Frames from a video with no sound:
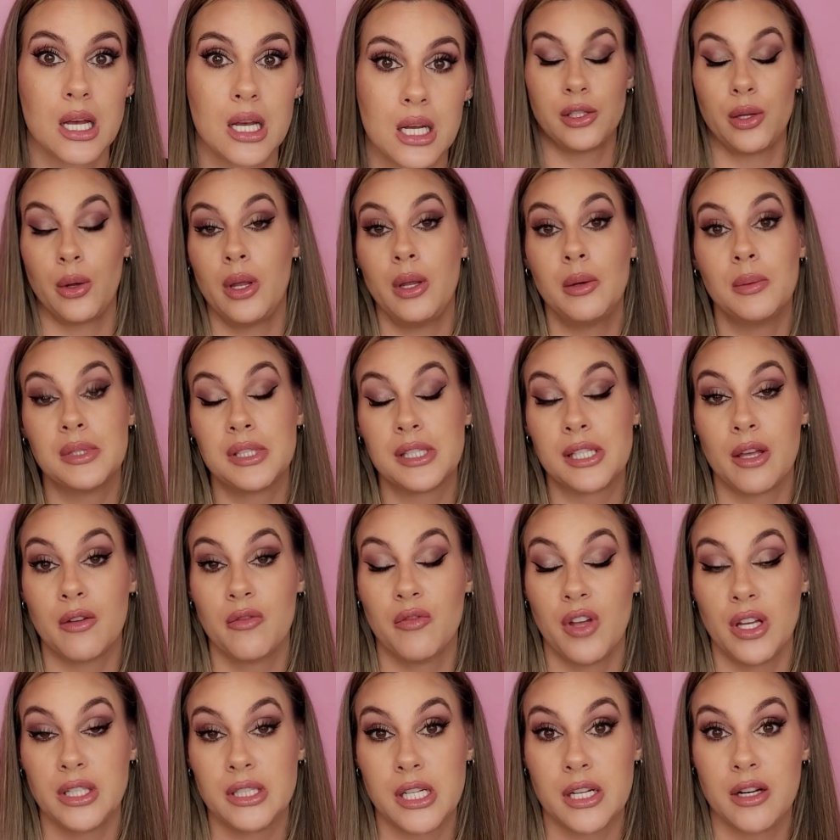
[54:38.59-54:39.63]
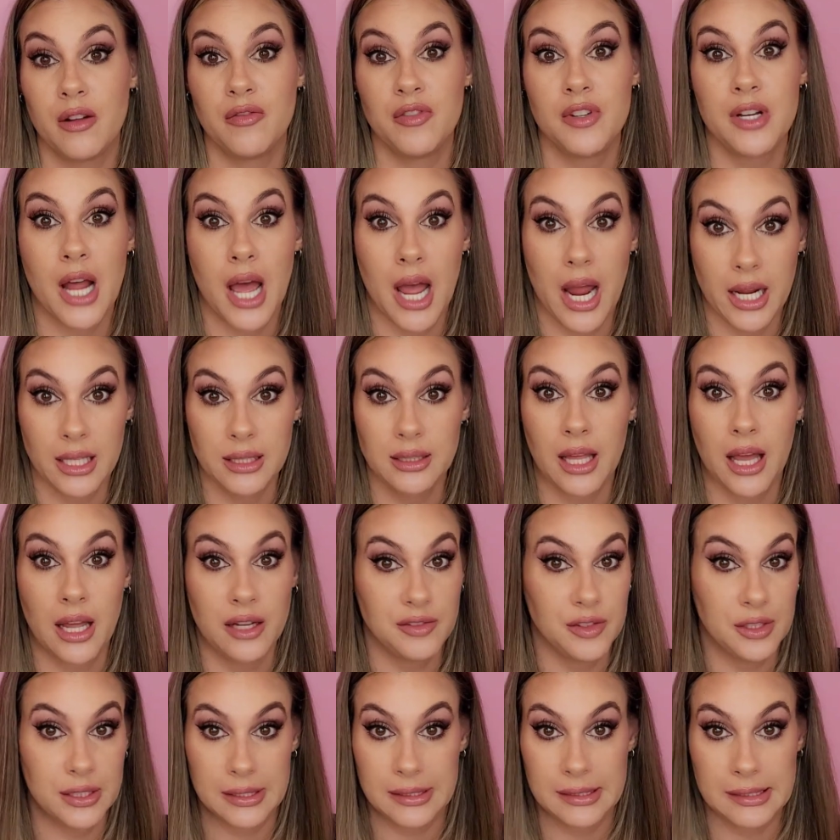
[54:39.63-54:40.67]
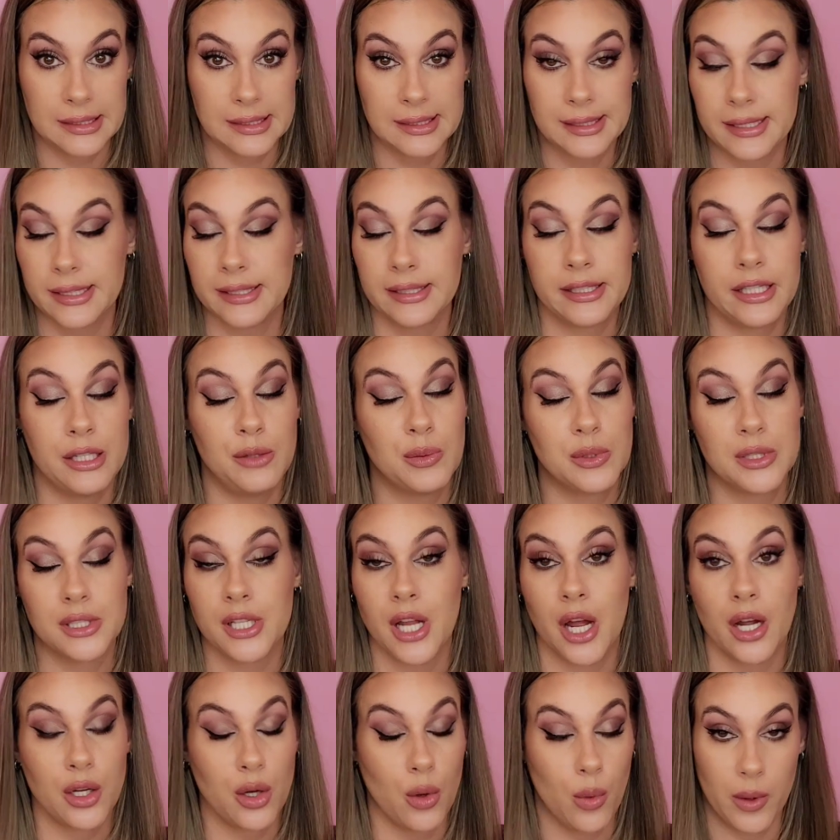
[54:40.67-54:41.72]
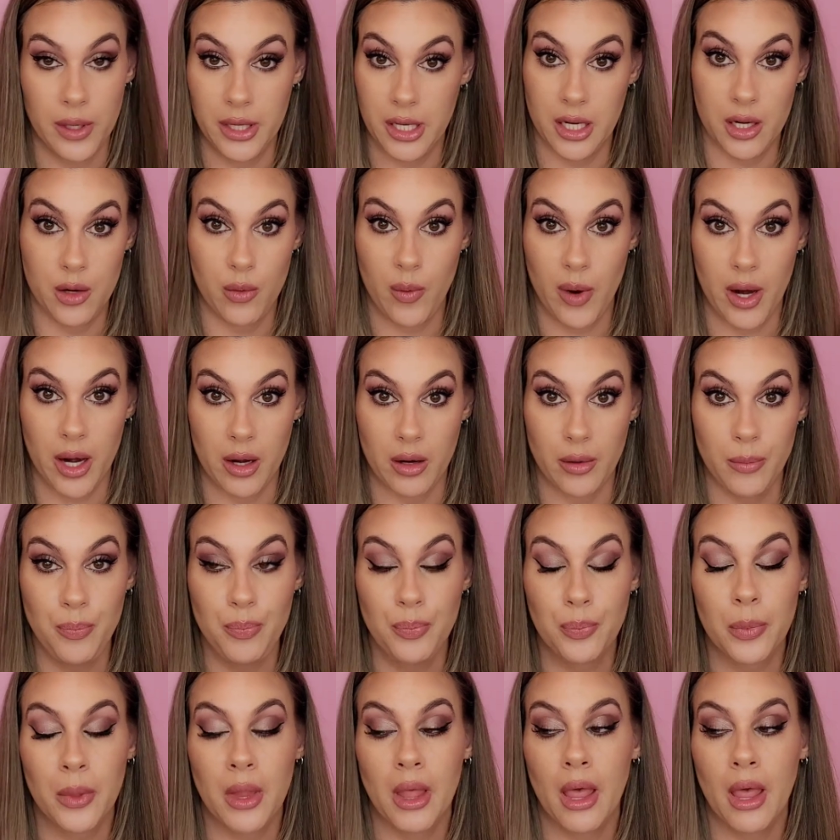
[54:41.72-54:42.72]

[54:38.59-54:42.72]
So he was convicted of 9 life sentences. He was not going anywhere.